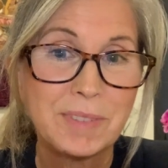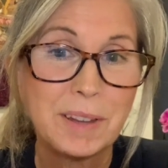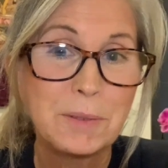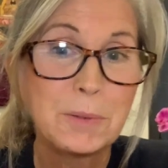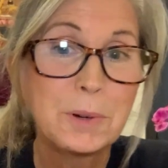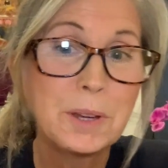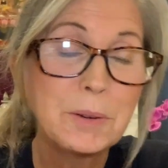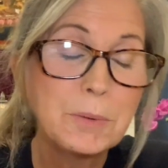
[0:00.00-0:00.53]

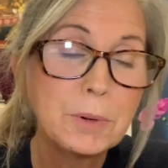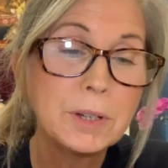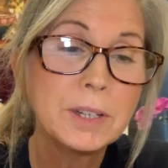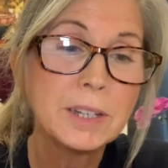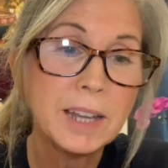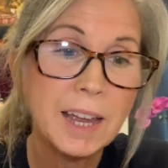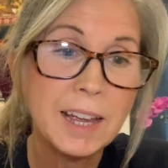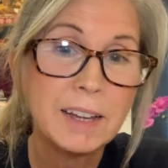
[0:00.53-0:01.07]
we
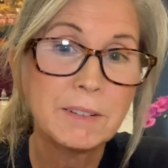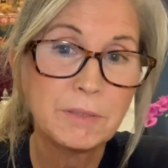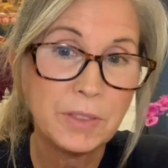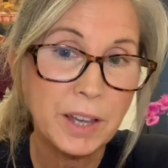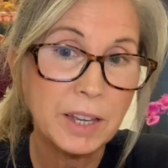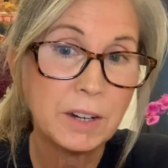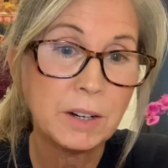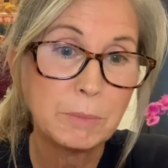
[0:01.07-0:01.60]
wouldn't have
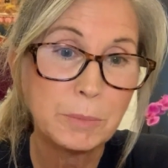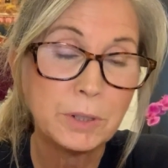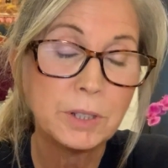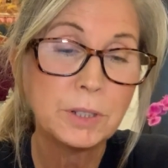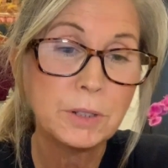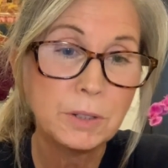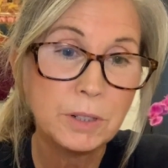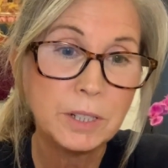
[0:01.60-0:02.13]
that
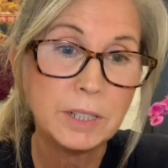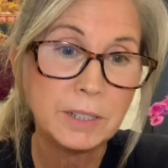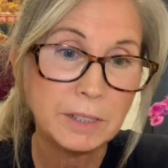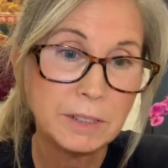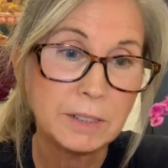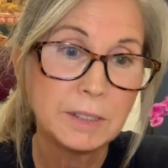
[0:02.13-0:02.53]
opportunity